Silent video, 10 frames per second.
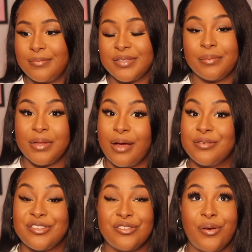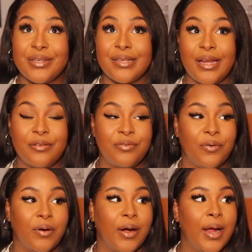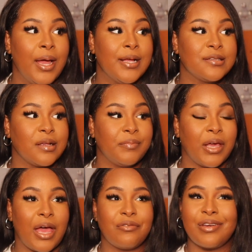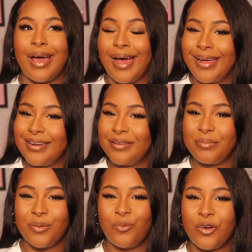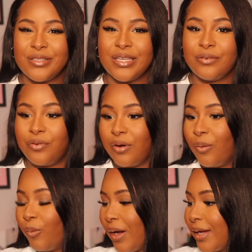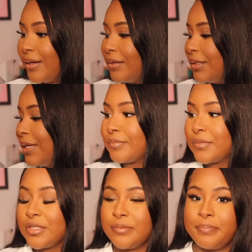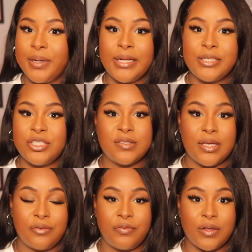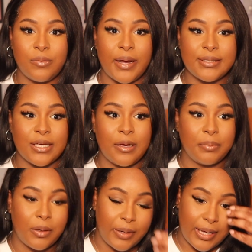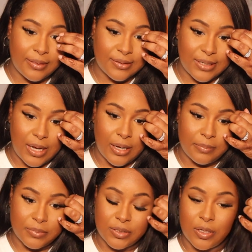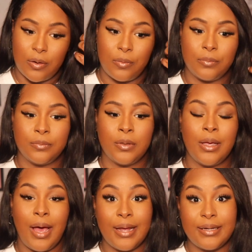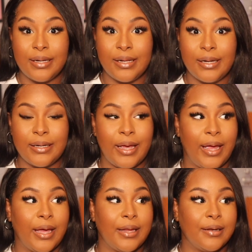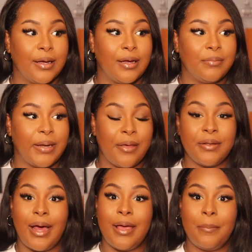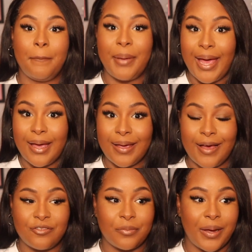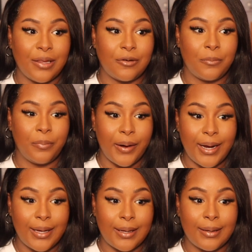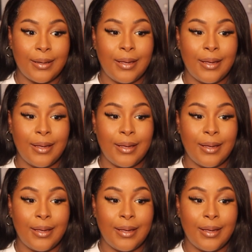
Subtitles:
something I was so excited for, something I've kind of been wanting for a while, but it just didn't feel right to upload it at the time, so I didn't. And now that I am back after my little break,